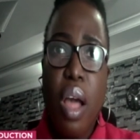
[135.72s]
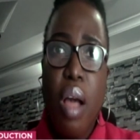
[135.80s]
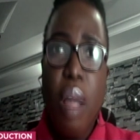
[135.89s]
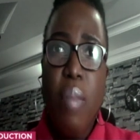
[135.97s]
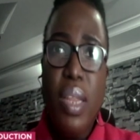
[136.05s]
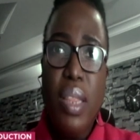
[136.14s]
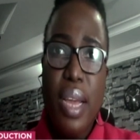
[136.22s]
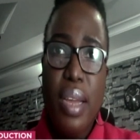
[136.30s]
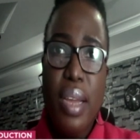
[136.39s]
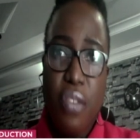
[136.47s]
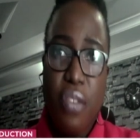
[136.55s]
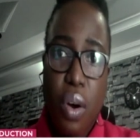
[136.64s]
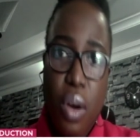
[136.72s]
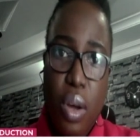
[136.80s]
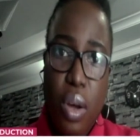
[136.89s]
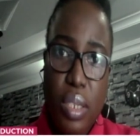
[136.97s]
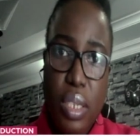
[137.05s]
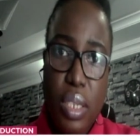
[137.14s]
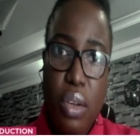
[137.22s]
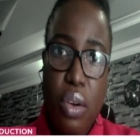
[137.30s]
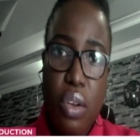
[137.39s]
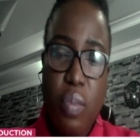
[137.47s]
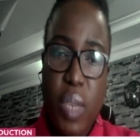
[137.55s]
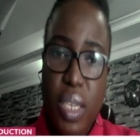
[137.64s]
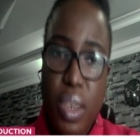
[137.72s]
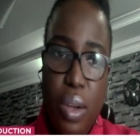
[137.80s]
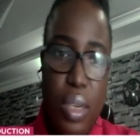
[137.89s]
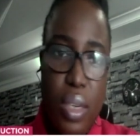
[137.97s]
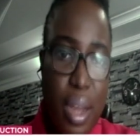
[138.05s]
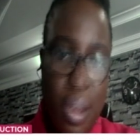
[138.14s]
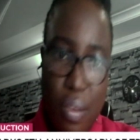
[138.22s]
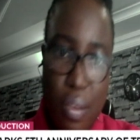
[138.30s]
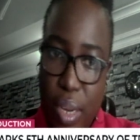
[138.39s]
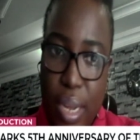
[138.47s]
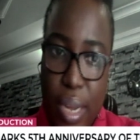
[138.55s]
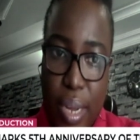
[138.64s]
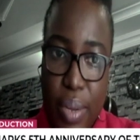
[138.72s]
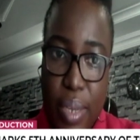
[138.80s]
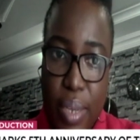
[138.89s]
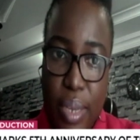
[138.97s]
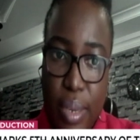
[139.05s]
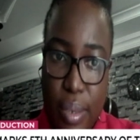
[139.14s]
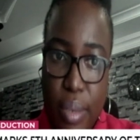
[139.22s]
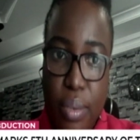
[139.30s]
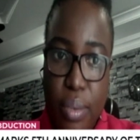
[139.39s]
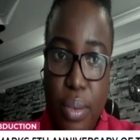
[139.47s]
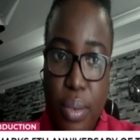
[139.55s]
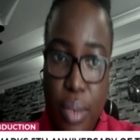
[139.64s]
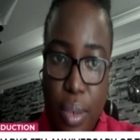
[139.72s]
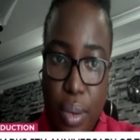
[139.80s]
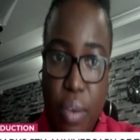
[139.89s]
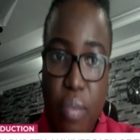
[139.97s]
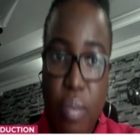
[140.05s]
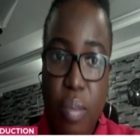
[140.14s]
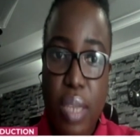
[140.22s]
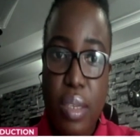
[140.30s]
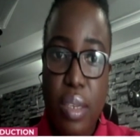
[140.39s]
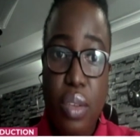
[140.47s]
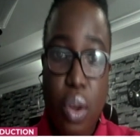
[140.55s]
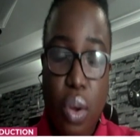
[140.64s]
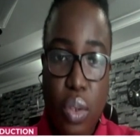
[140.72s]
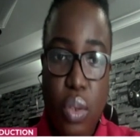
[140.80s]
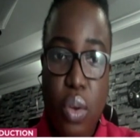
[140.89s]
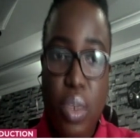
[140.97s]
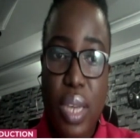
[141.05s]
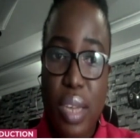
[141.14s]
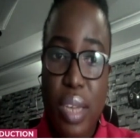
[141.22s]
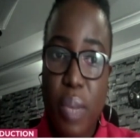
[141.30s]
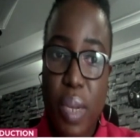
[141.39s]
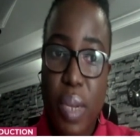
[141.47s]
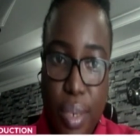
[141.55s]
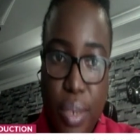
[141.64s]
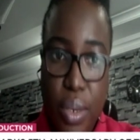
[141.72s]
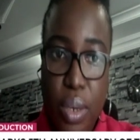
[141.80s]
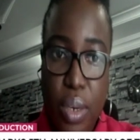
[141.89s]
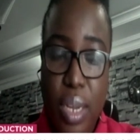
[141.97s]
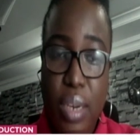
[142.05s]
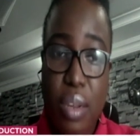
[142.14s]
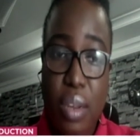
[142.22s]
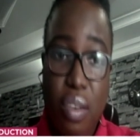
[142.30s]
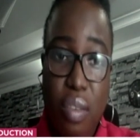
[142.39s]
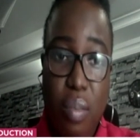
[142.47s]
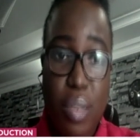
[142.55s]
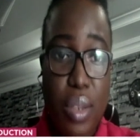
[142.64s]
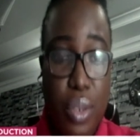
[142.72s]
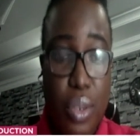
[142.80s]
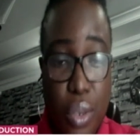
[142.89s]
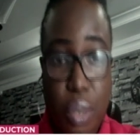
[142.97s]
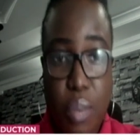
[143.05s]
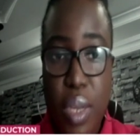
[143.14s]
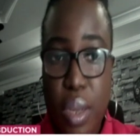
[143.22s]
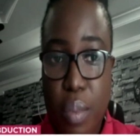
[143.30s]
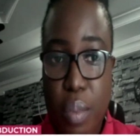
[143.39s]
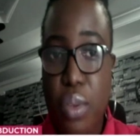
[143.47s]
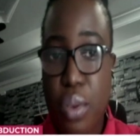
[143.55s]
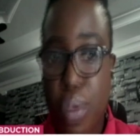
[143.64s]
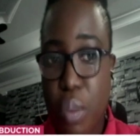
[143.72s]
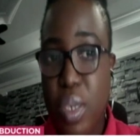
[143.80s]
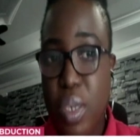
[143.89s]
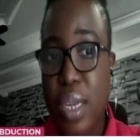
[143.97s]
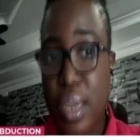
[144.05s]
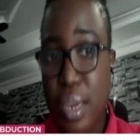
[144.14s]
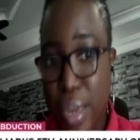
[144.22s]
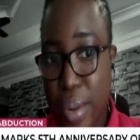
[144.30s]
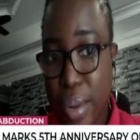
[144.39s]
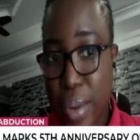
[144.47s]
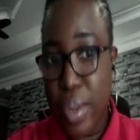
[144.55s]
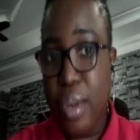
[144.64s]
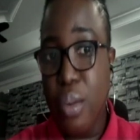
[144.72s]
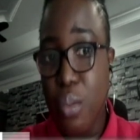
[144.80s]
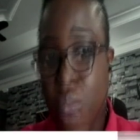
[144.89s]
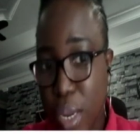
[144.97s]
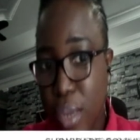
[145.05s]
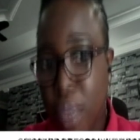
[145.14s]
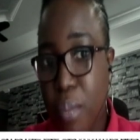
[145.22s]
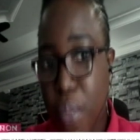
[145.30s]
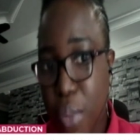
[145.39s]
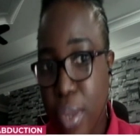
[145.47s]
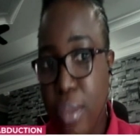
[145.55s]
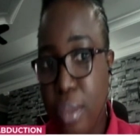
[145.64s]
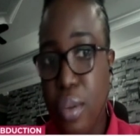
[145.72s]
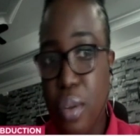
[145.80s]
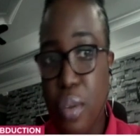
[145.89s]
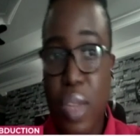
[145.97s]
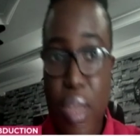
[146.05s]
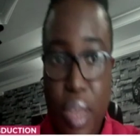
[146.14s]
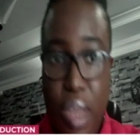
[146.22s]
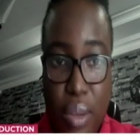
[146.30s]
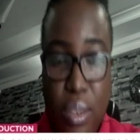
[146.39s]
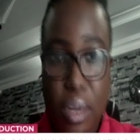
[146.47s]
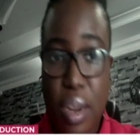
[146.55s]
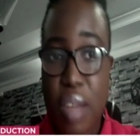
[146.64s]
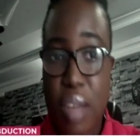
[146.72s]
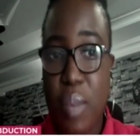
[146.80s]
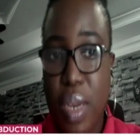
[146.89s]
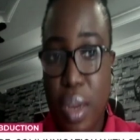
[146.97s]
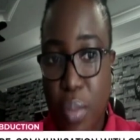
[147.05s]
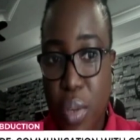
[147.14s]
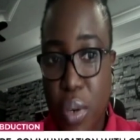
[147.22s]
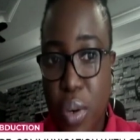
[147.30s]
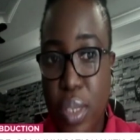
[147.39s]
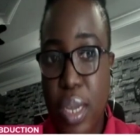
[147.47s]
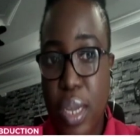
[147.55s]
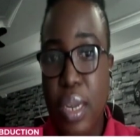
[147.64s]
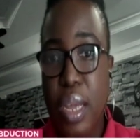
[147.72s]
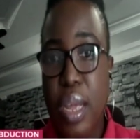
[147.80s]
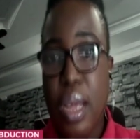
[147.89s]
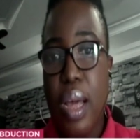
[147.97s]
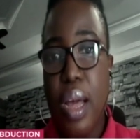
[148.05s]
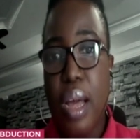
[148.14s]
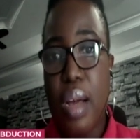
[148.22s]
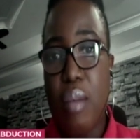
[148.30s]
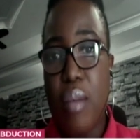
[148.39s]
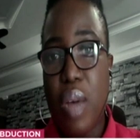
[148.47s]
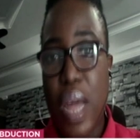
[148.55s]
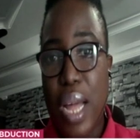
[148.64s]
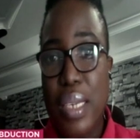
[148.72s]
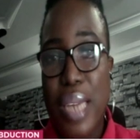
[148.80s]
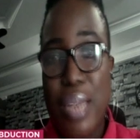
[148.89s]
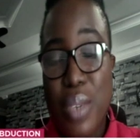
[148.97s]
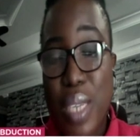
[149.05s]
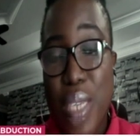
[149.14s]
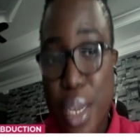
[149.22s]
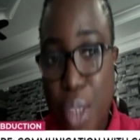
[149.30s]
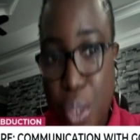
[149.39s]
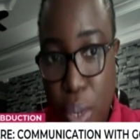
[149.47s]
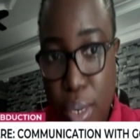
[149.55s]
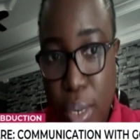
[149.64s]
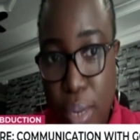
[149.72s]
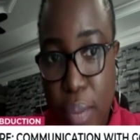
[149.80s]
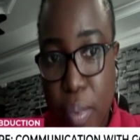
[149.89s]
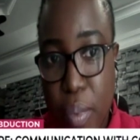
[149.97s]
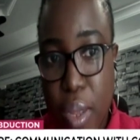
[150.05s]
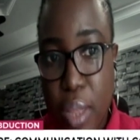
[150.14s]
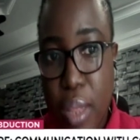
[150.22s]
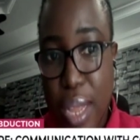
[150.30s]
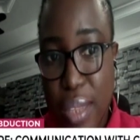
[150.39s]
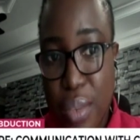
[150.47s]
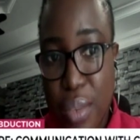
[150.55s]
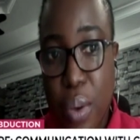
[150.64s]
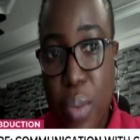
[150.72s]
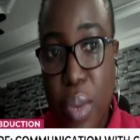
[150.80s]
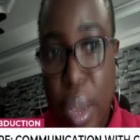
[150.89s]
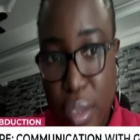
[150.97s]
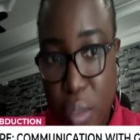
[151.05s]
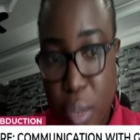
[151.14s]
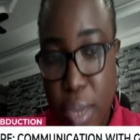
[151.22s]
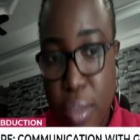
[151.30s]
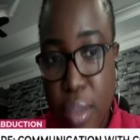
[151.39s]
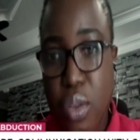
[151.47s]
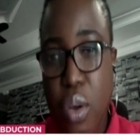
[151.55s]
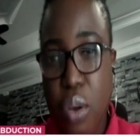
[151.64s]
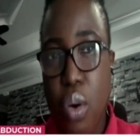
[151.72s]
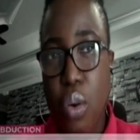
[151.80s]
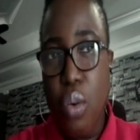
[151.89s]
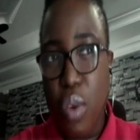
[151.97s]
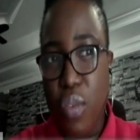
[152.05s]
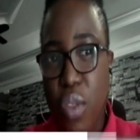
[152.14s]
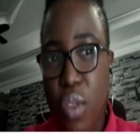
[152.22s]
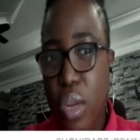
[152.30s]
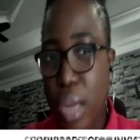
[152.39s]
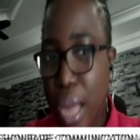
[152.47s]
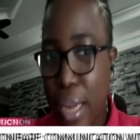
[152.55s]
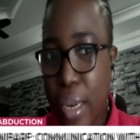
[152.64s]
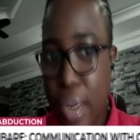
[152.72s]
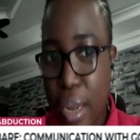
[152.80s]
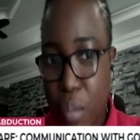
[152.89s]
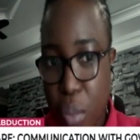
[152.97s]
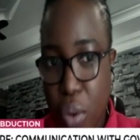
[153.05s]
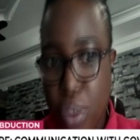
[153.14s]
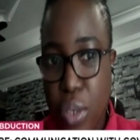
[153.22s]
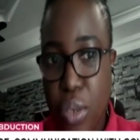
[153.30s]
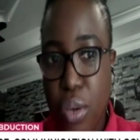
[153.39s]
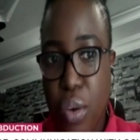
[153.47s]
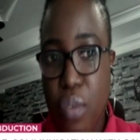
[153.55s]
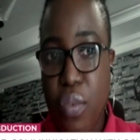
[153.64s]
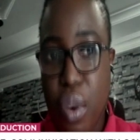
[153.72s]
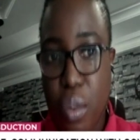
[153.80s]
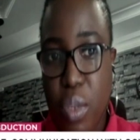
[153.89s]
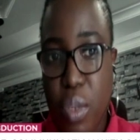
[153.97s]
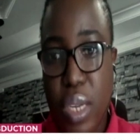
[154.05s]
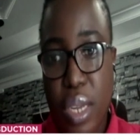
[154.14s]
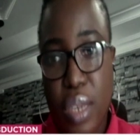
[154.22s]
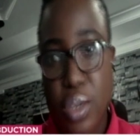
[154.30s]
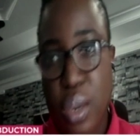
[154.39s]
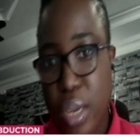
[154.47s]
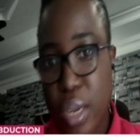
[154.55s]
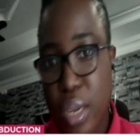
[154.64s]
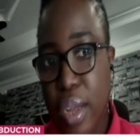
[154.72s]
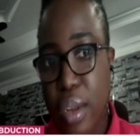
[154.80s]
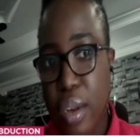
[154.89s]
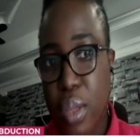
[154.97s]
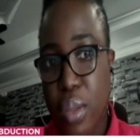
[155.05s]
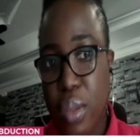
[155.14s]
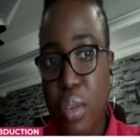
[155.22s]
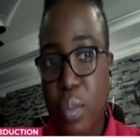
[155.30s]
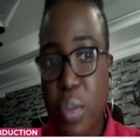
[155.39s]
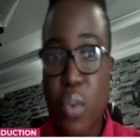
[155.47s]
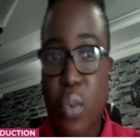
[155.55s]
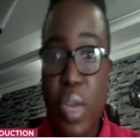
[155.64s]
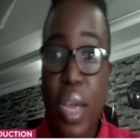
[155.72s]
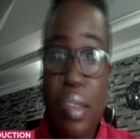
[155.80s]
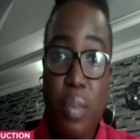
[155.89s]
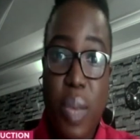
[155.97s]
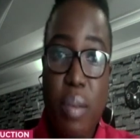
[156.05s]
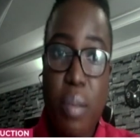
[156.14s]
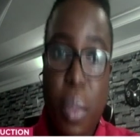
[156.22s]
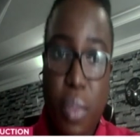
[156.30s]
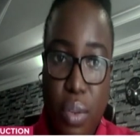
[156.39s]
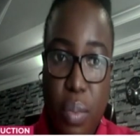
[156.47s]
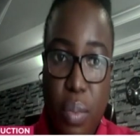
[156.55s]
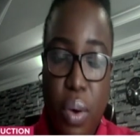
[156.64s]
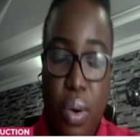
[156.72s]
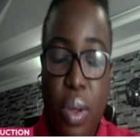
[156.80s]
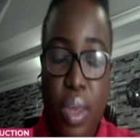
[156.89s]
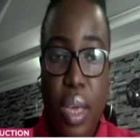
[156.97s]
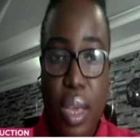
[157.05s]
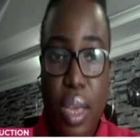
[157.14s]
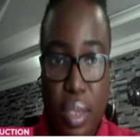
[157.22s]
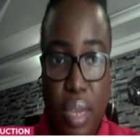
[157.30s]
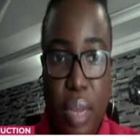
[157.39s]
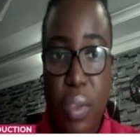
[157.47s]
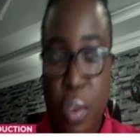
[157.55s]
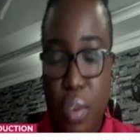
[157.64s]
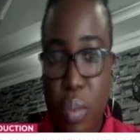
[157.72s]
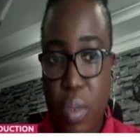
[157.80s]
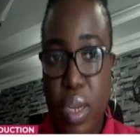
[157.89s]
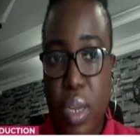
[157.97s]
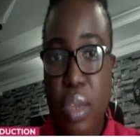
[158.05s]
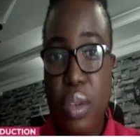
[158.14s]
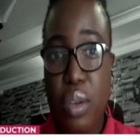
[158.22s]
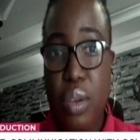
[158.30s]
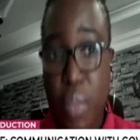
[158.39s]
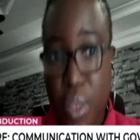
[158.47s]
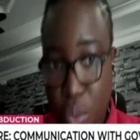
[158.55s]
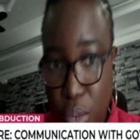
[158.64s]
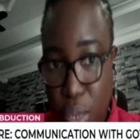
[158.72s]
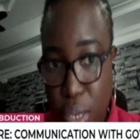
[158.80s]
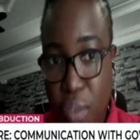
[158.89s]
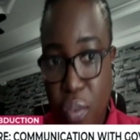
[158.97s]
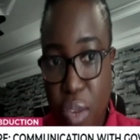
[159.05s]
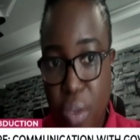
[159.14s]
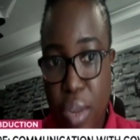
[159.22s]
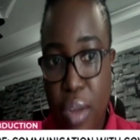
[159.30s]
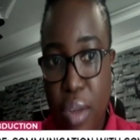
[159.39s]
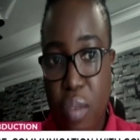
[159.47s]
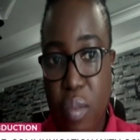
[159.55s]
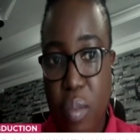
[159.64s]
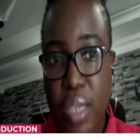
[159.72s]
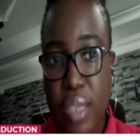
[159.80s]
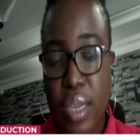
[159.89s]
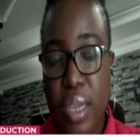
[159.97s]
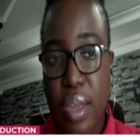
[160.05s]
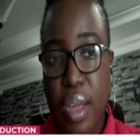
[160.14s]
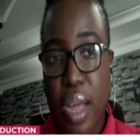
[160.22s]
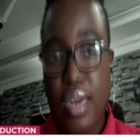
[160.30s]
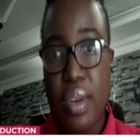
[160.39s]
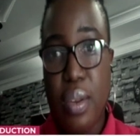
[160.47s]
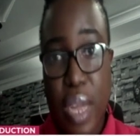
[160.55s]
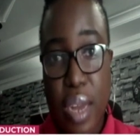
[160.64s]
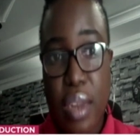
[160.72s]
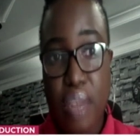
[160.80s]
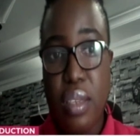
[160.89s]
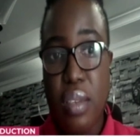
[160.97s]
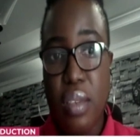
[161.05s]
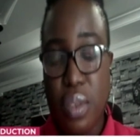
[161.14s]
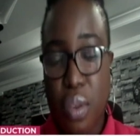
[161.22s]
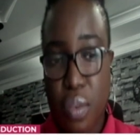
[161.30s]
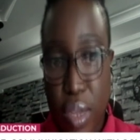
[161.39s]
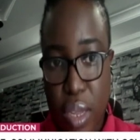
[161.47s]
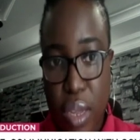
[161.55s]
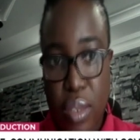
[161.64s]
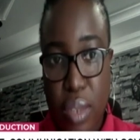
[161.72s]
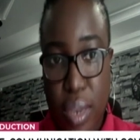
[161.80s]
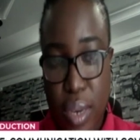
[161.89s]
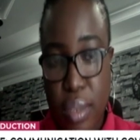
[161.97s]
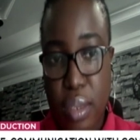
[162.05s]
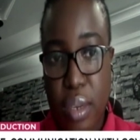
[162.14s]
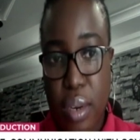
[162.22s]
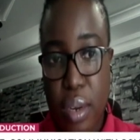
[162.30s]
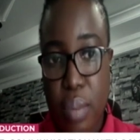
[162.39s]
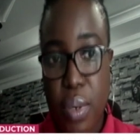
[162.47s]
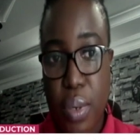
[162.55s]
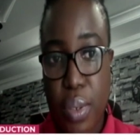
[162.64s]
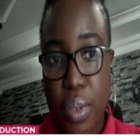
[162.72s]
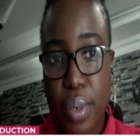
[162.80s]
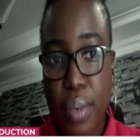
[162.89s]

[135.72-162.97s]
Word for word: But then for us, it goes beyond having that direct access to the government. It's also the expectation that the government should be able to communicate directly with the parents of the girls that have been abducted um, and reassure them that's what we expect. So we've not had that much of communication directly with us, but we expect much more in terms of communication between the federal government and the relatives of the girls that are still in abduction.